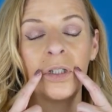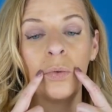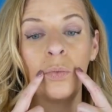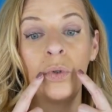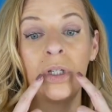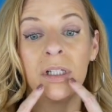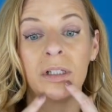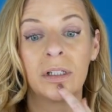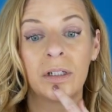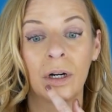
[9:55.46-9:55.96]

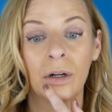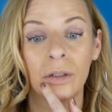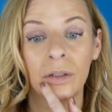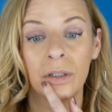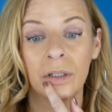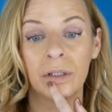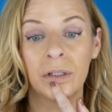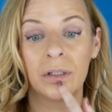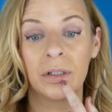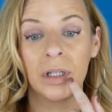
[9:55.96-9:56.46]
we start
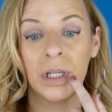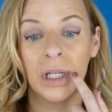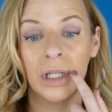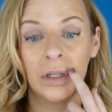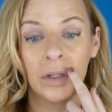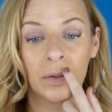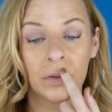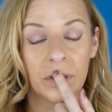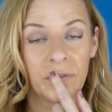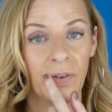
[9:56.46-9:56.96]
to see
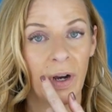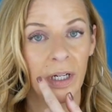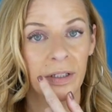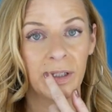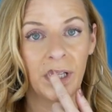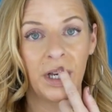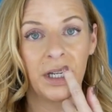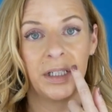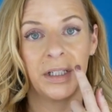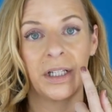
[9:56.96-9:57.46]
those fine
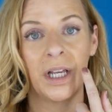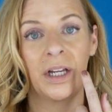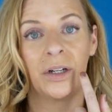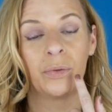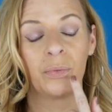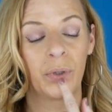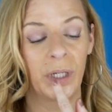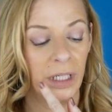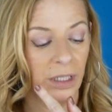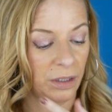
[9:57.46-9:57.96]
lines
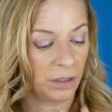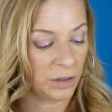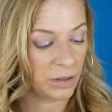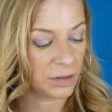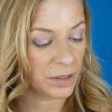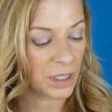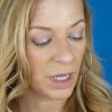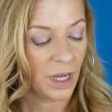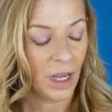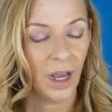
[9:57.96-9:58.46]
and
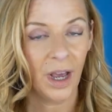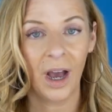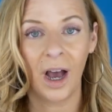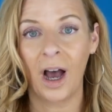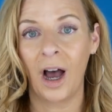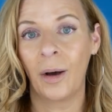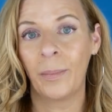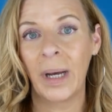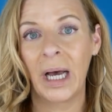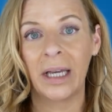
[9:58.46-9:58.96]
wrinkles.
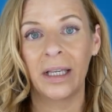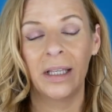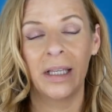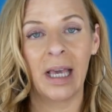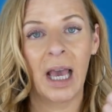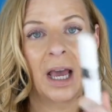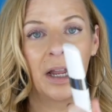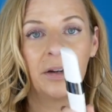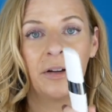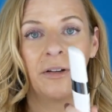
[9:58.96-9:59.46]

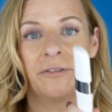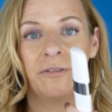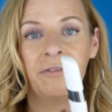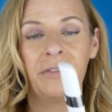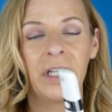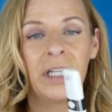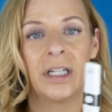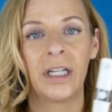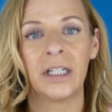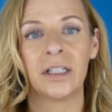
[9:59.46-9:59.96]
Again,
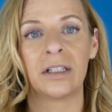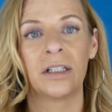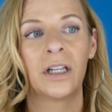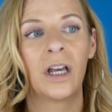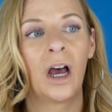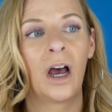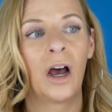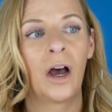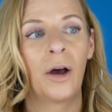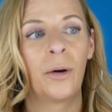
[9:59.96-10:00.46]
Venus
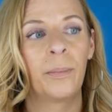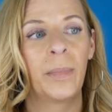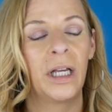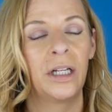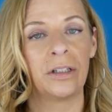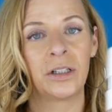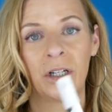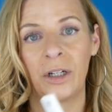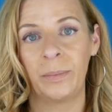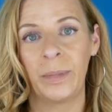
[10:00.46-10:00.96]

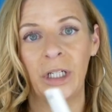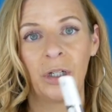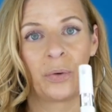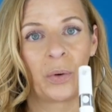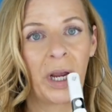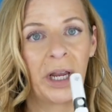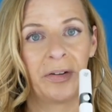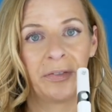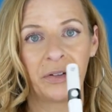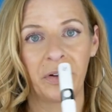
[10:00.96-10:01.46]
is going to be
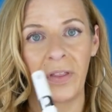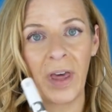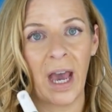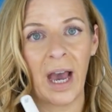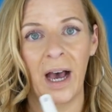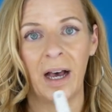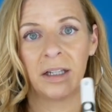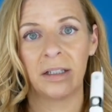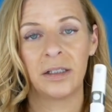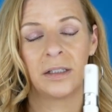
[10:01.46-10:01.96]
great for
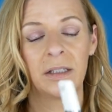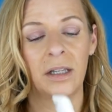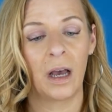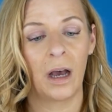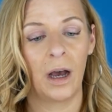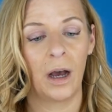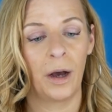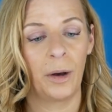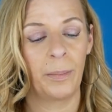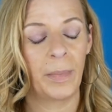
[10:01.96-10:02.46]
that,
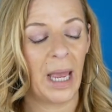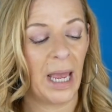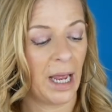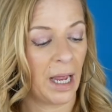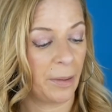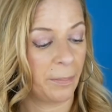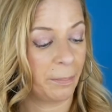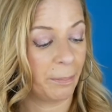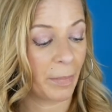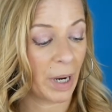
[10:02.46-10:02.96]
and